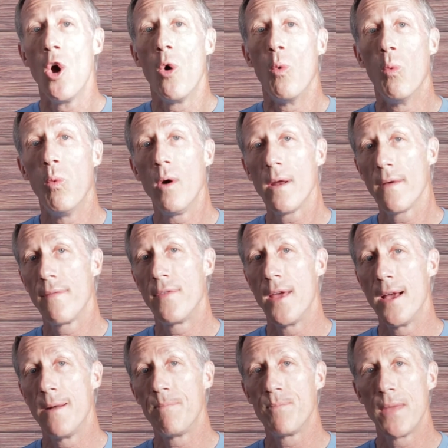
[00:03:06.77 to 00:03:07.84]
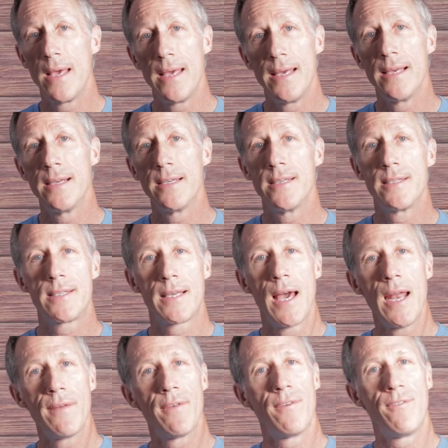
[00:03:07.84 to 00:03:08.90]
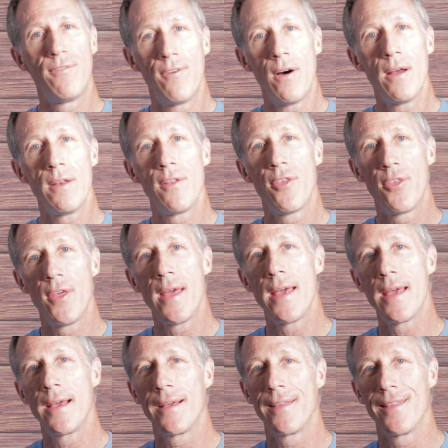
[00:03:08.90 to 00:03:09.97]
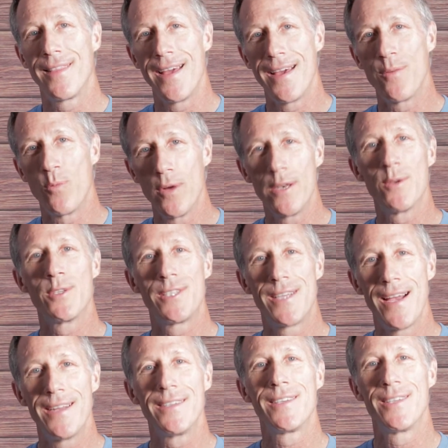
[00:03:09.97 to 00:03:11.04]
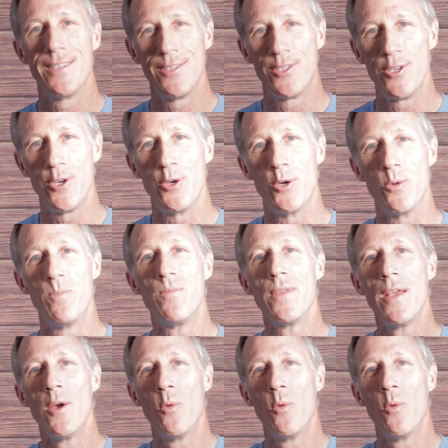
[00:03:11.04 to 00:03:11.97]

One of them is kind of a fun thing that Windows 10 can do